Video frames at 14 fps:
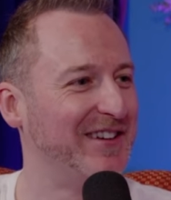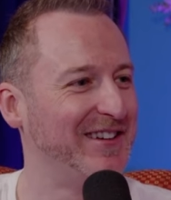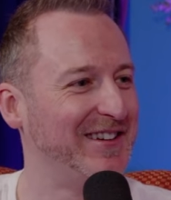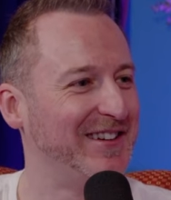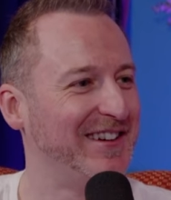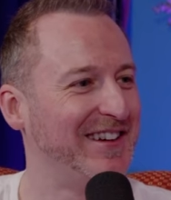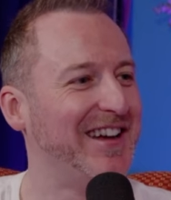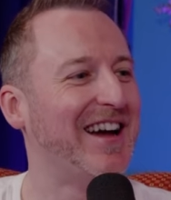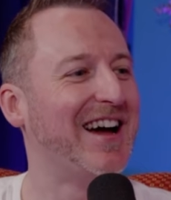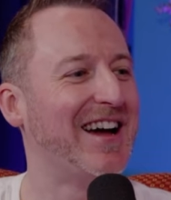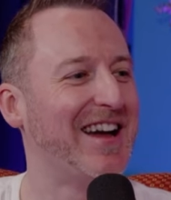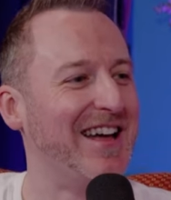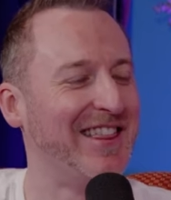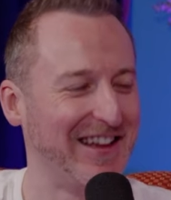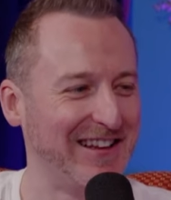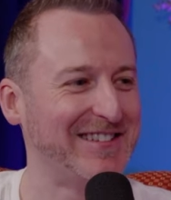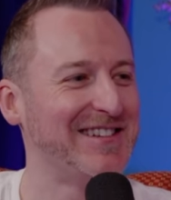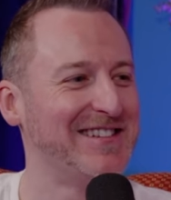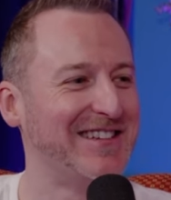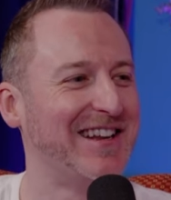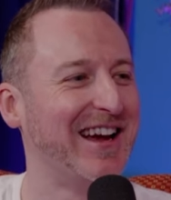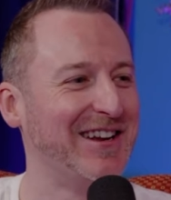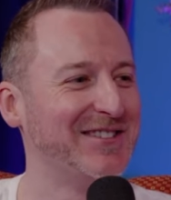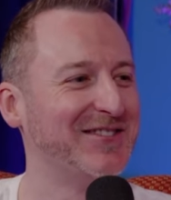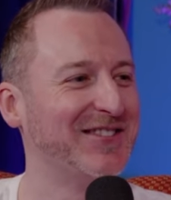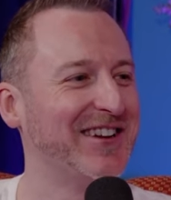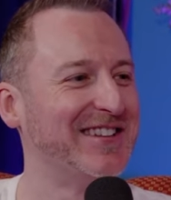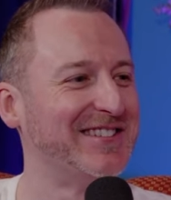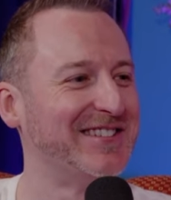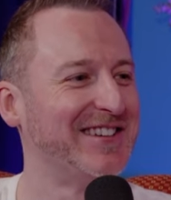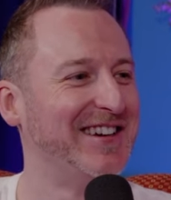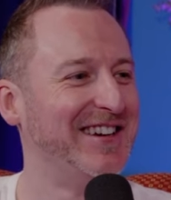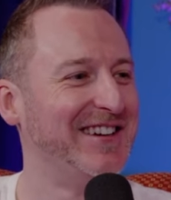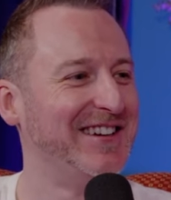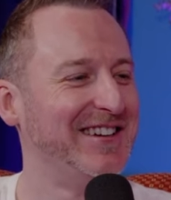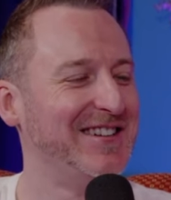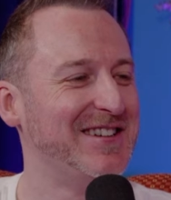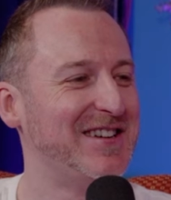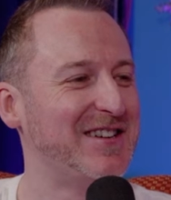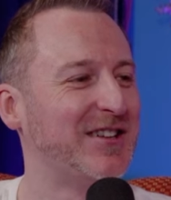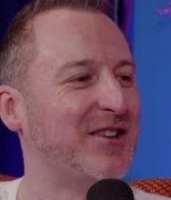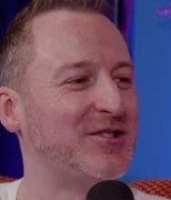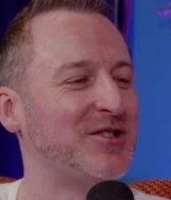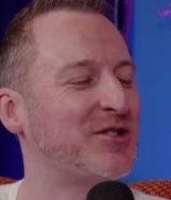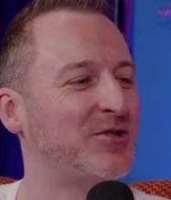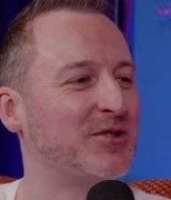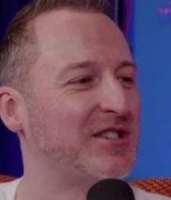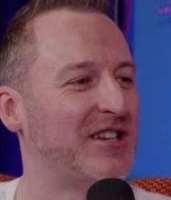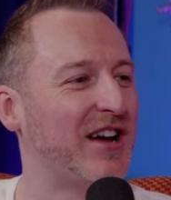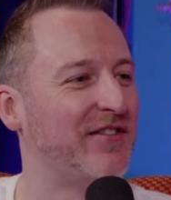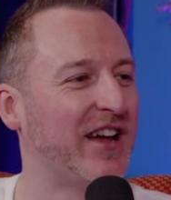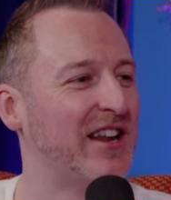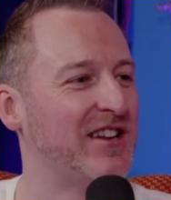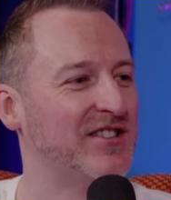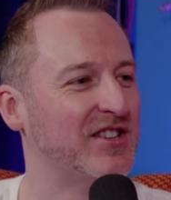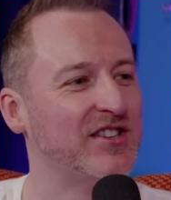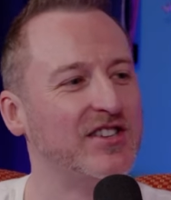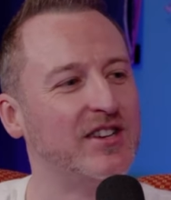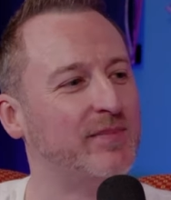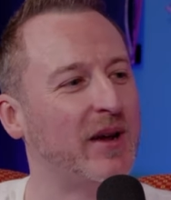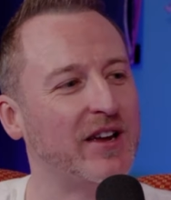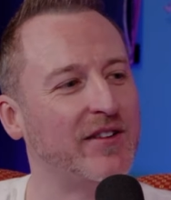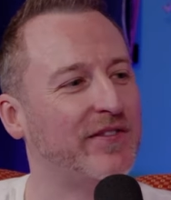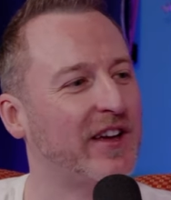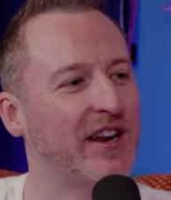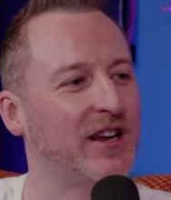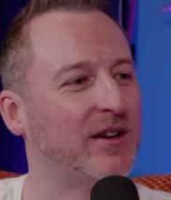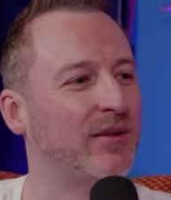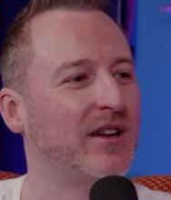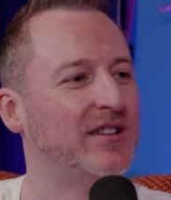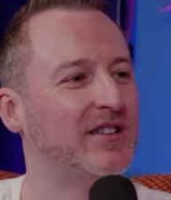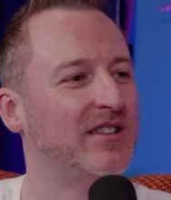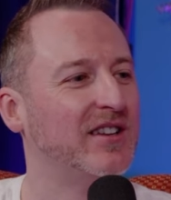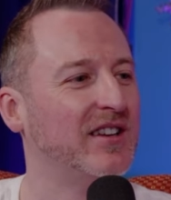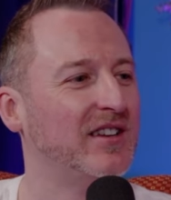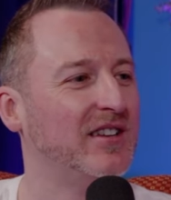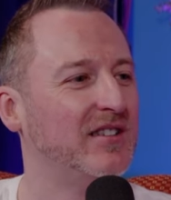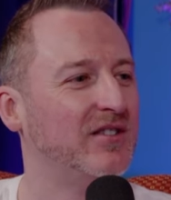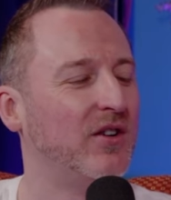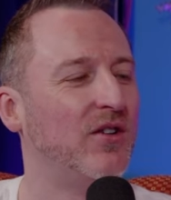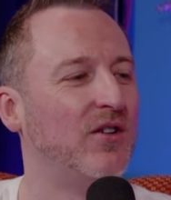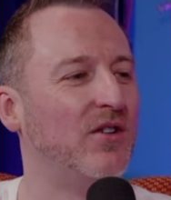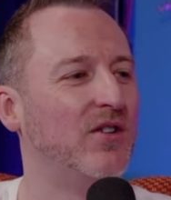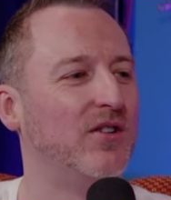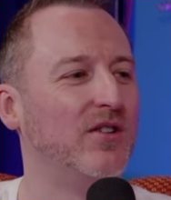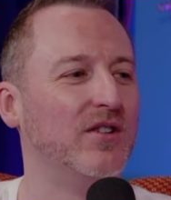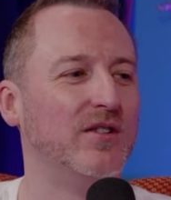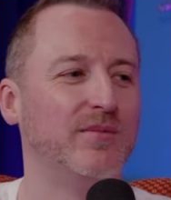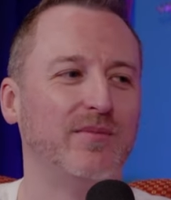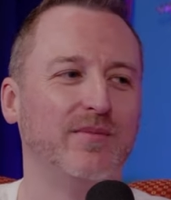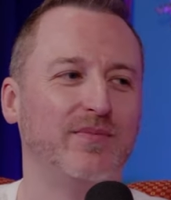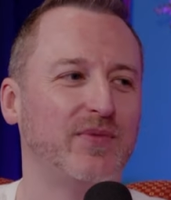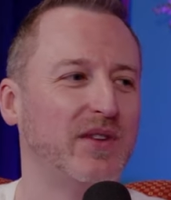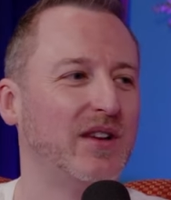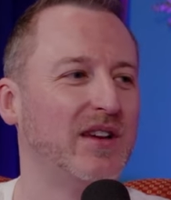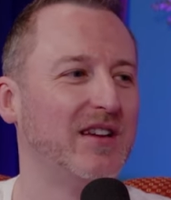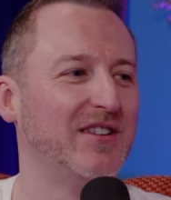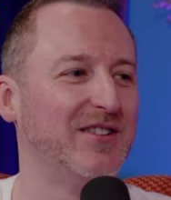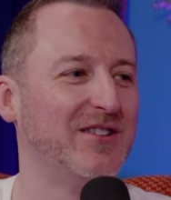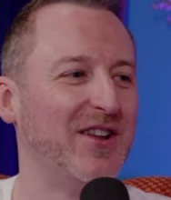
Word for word: Is that right? Uh, that's his catchphrase. Right. He like, just goes to events and you pay for it. What age is he now? He oh, must be ninety odds.